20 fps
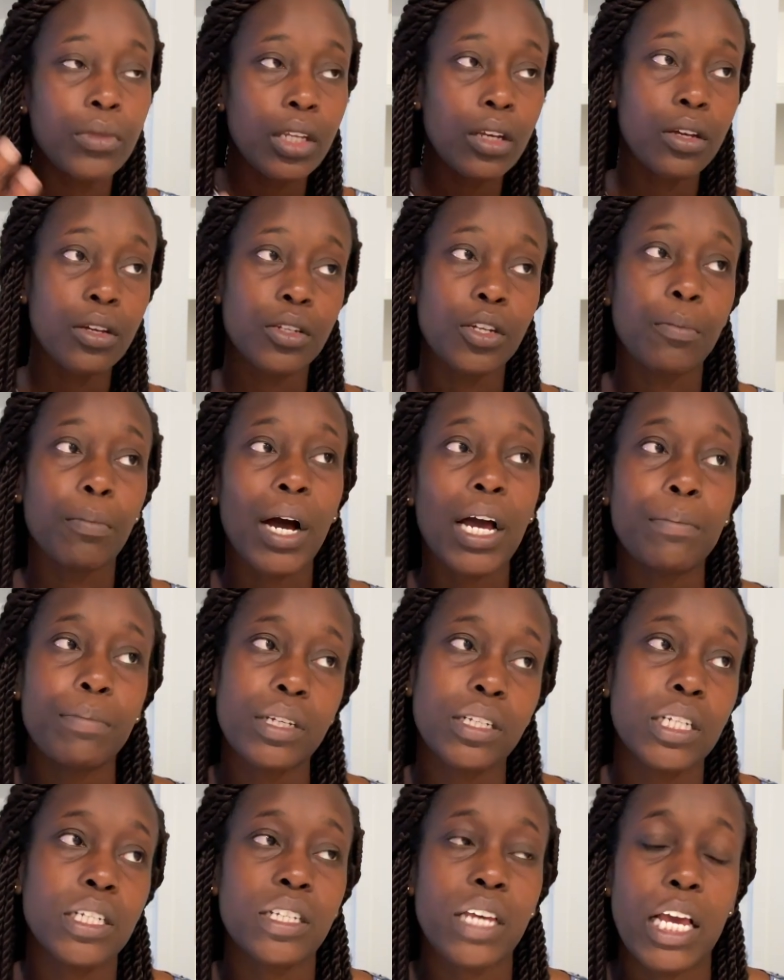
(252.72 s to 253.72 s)
So my
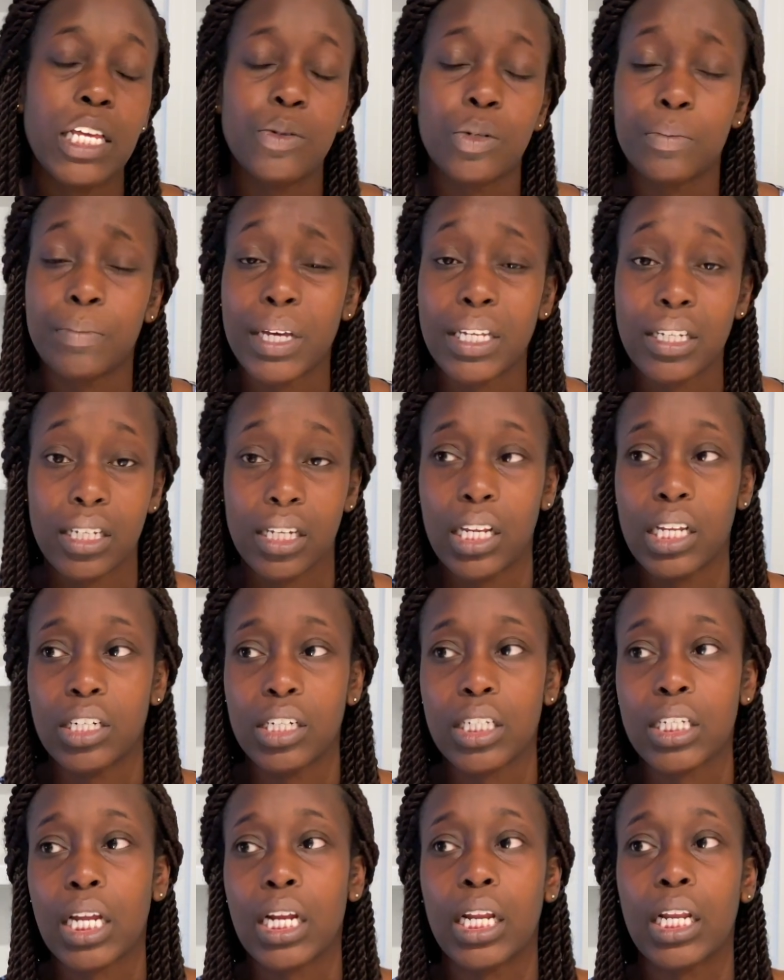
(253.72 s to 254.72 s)
business case was basically
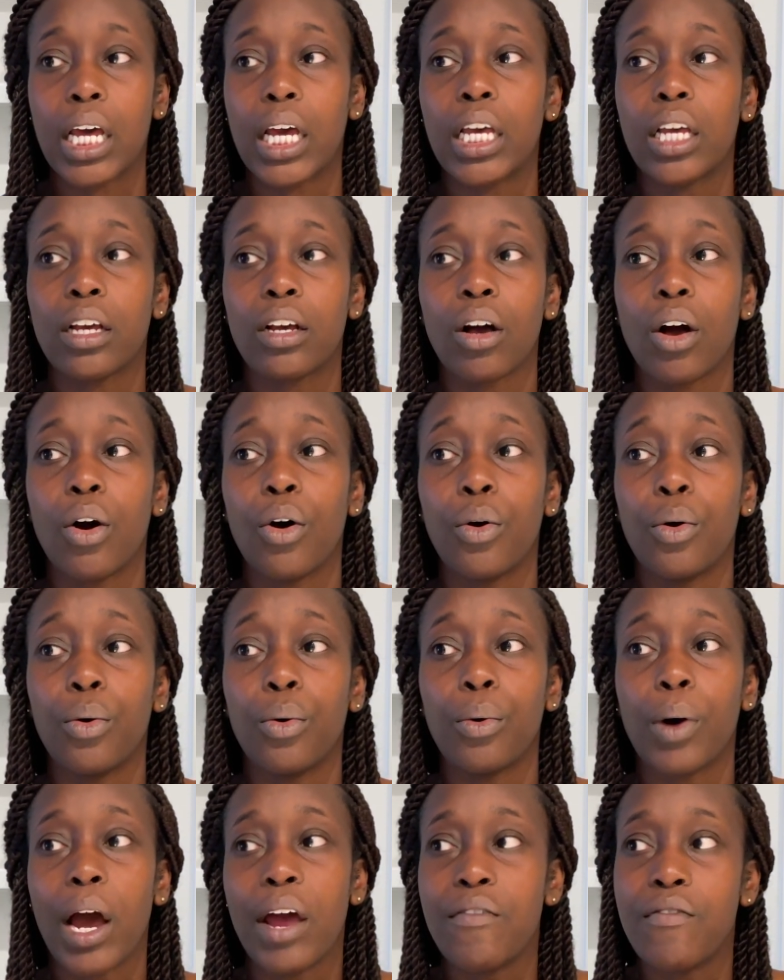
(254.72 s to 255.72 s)
just kind of like,
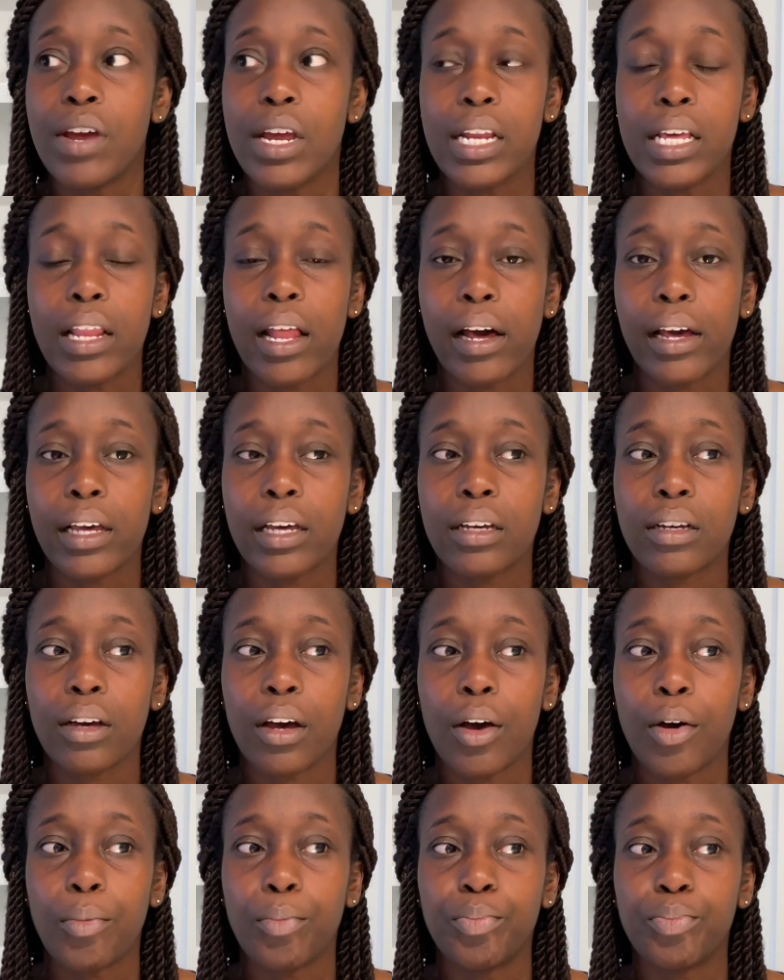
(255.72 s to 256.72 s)
I really like
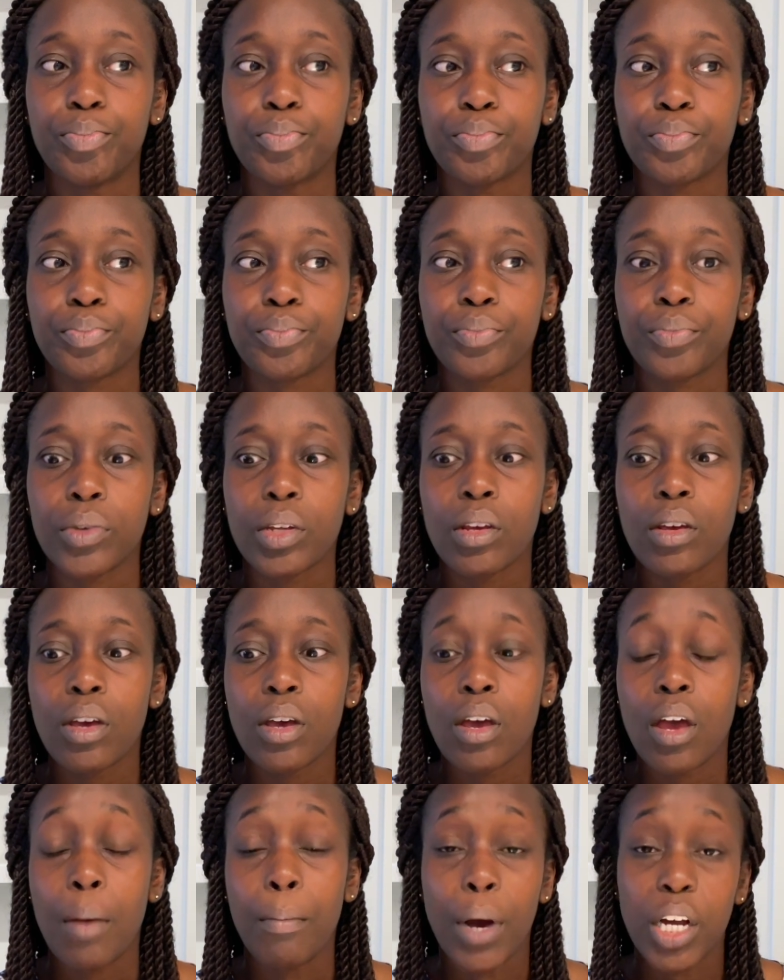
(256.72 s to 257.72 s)

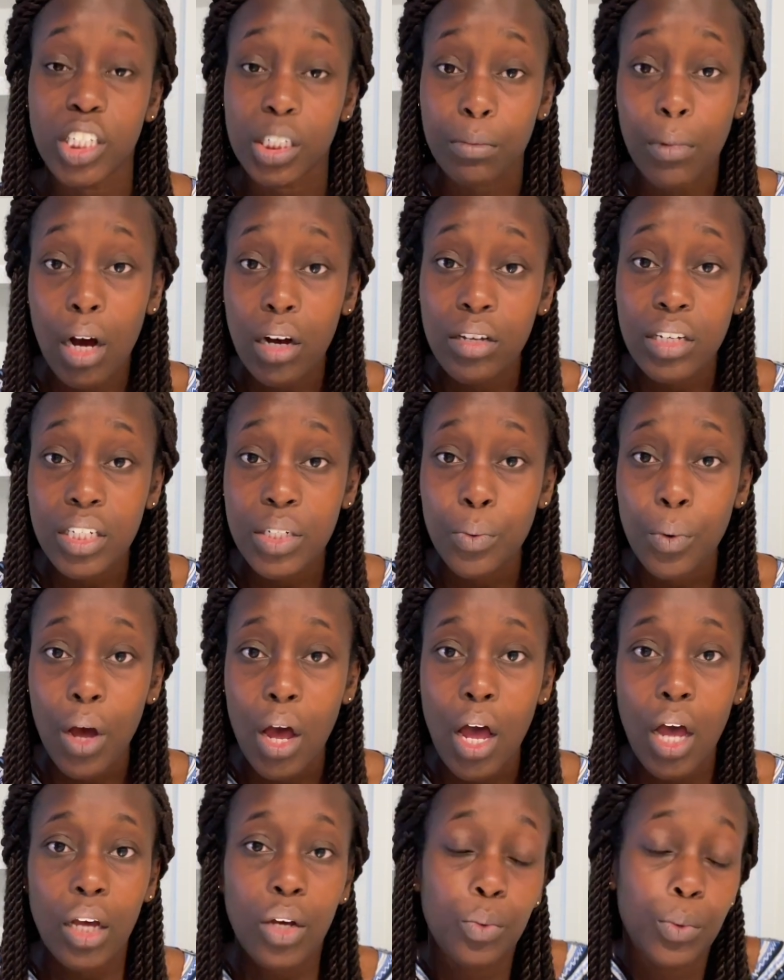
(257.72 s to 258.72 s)
emerging markets
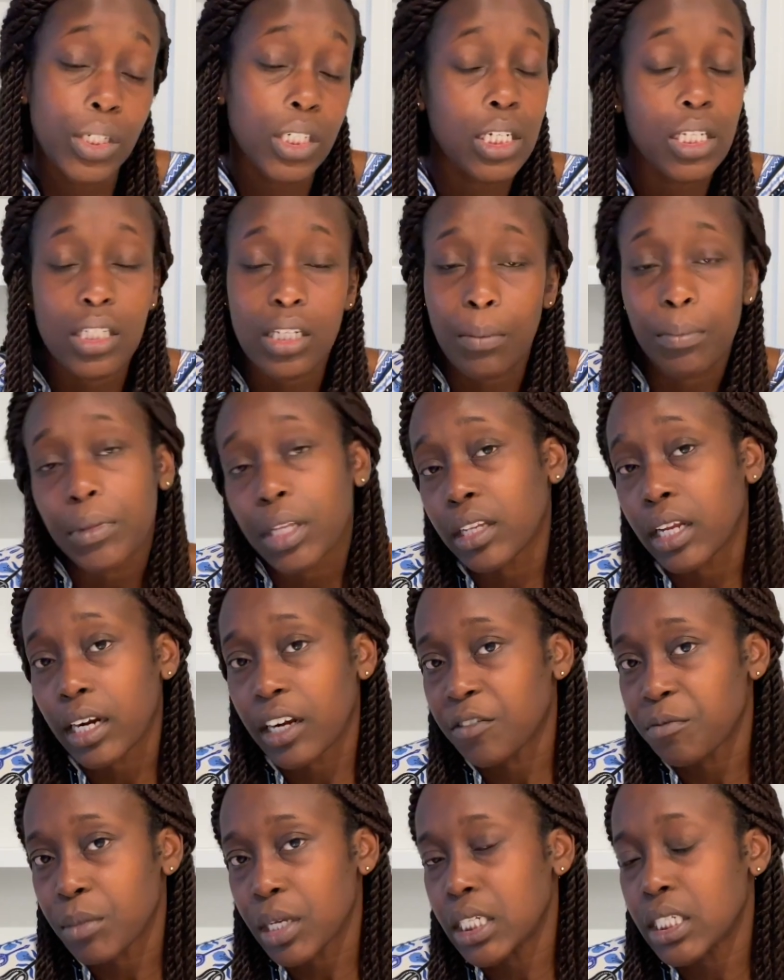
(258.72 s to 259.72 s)
work, which is something that
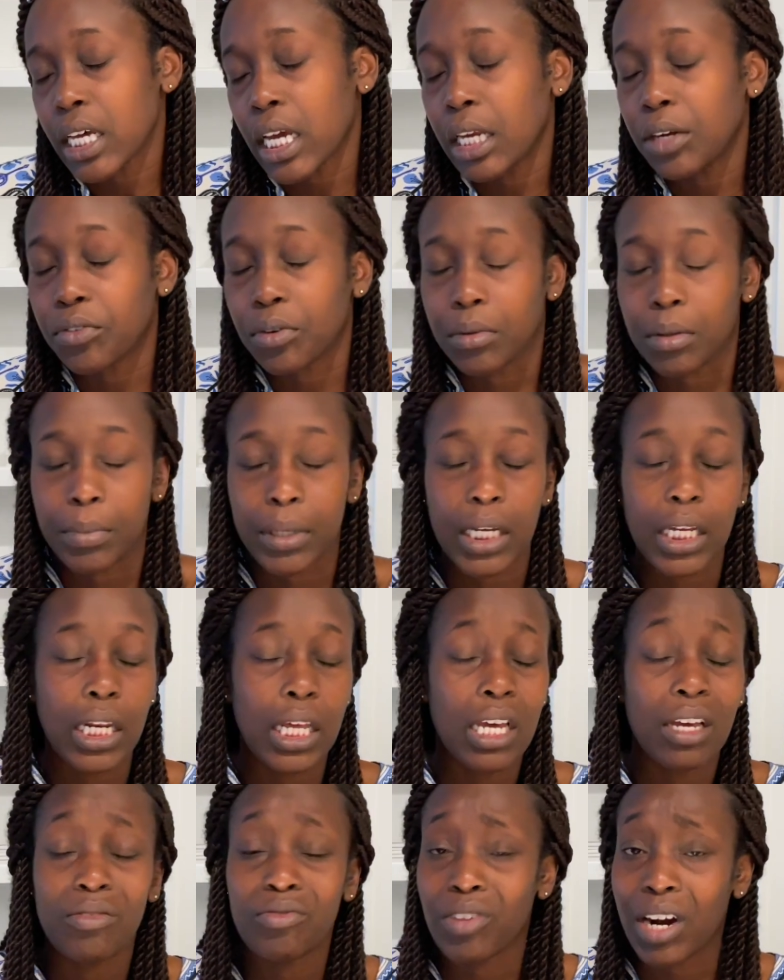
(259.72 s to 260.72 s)
I've maintained from the
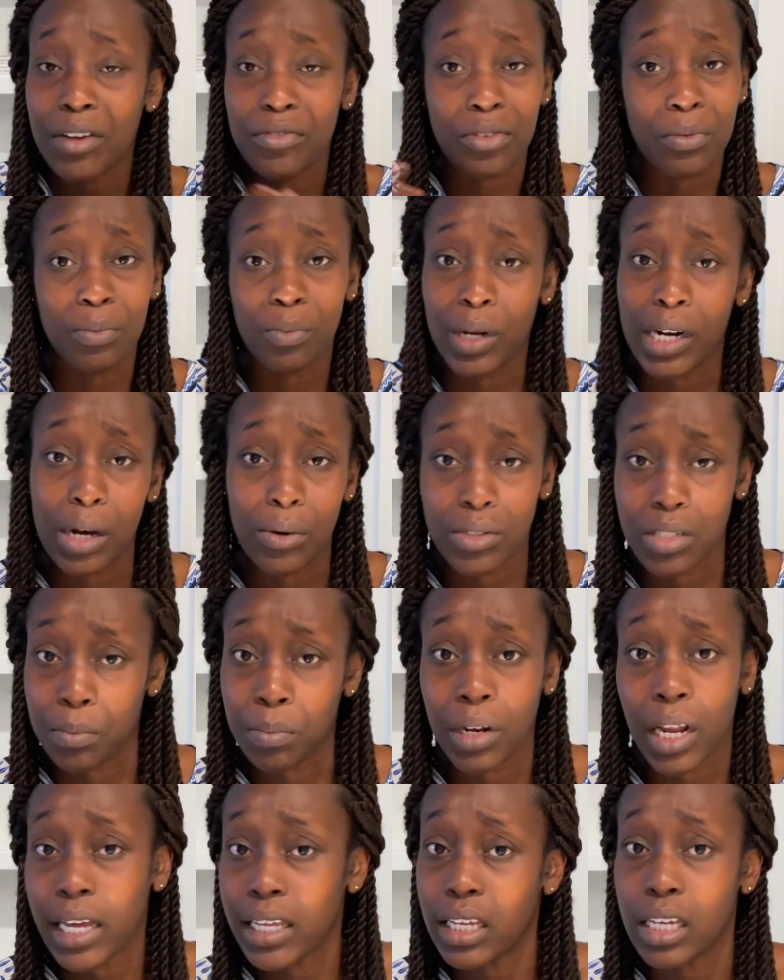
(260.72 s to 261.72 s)
beginning, right from when I was
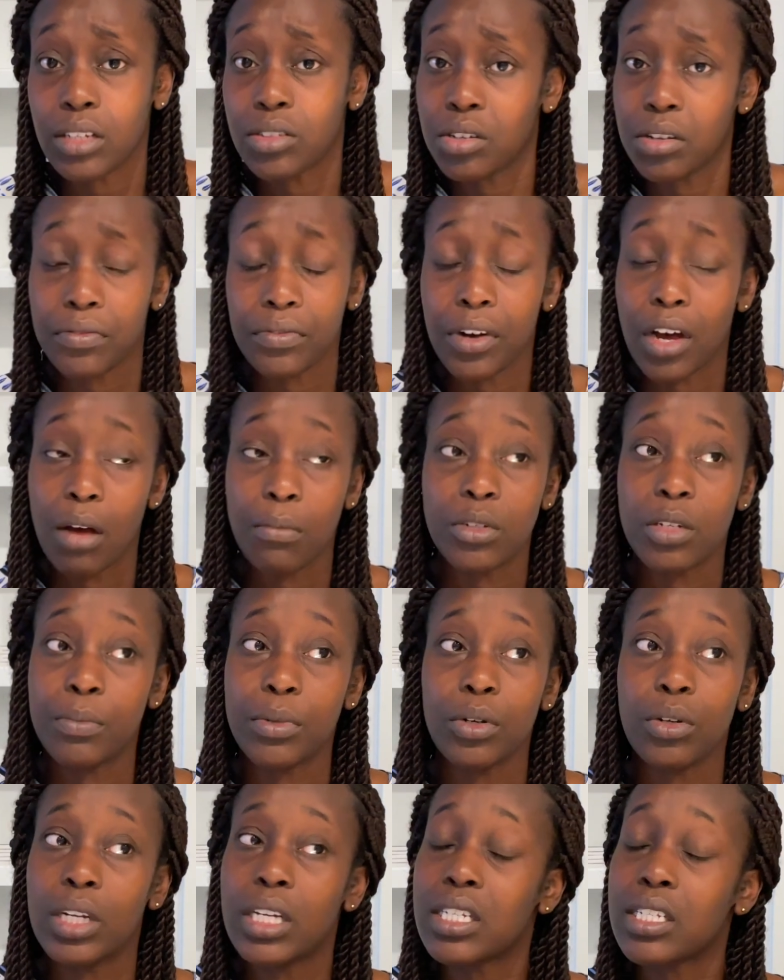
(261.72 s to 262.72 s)
applying to the firm, to be
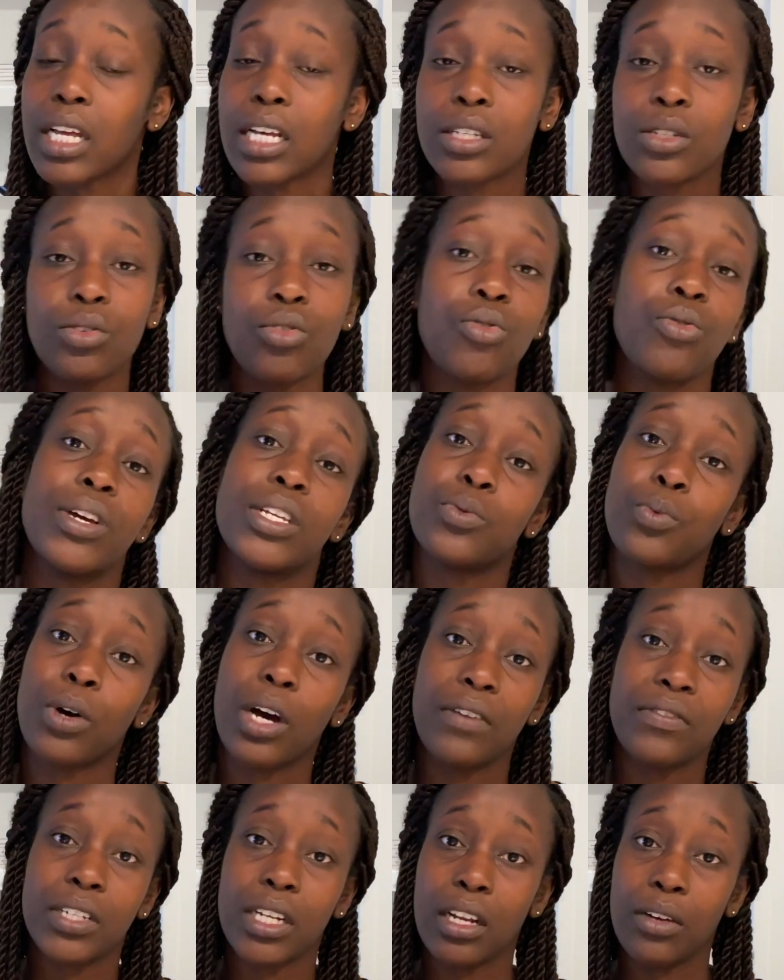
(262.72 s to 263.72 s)
honest. That's always what
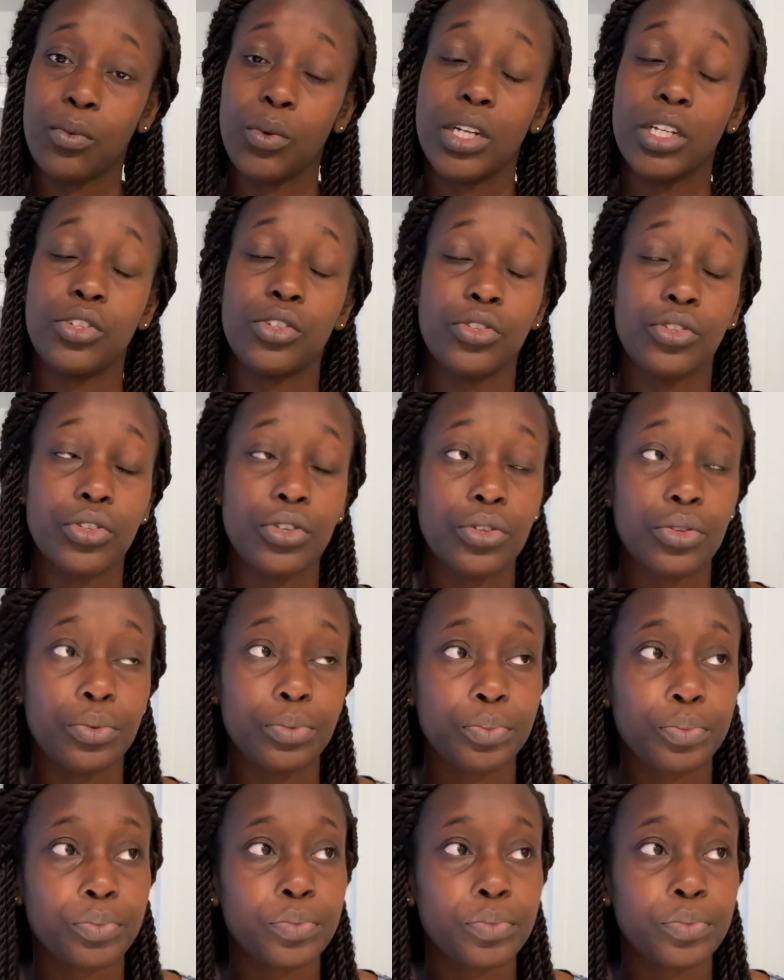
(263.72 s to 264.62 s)
I've said I wanted to do.